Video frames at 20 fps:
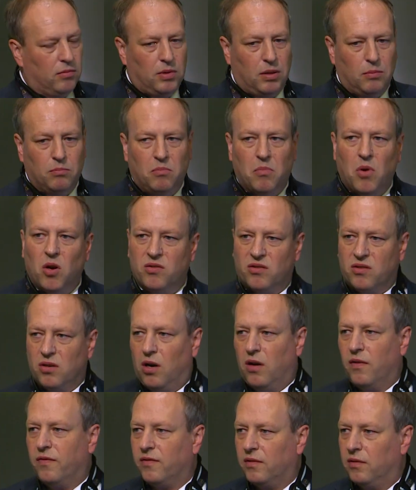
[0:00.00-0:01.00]
most
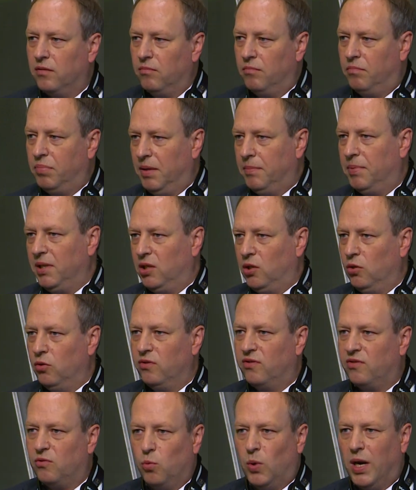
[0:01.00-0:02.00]
often people
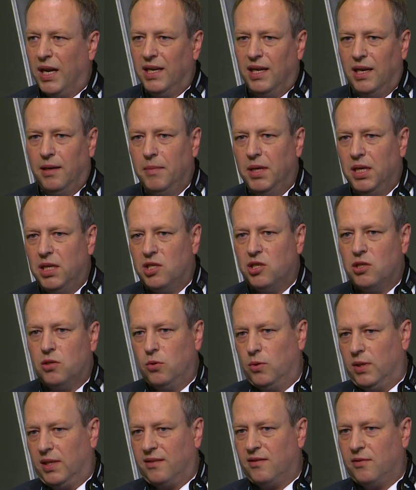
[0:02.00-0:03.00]
used one image
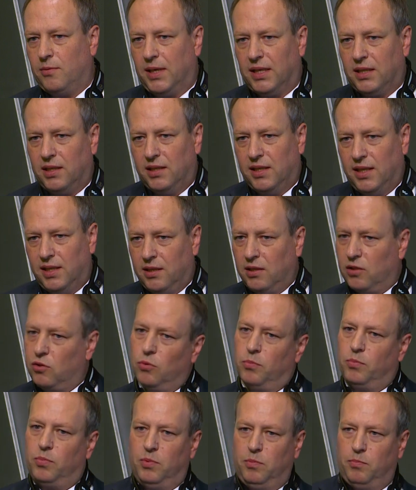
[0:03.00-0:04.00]
to extract the data,
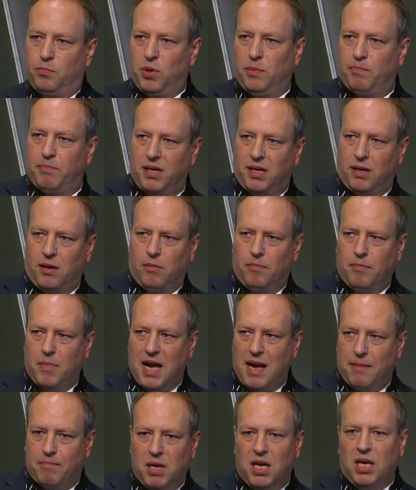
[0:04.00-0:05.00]
to prepare a
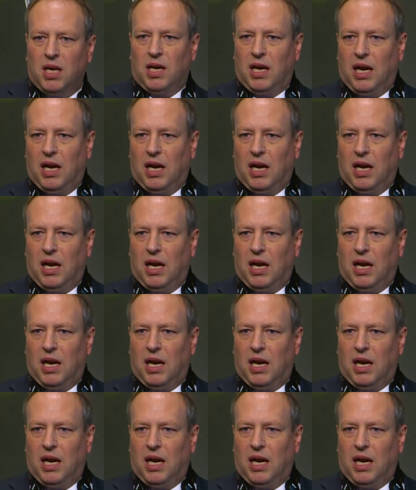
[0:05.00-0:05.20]
map,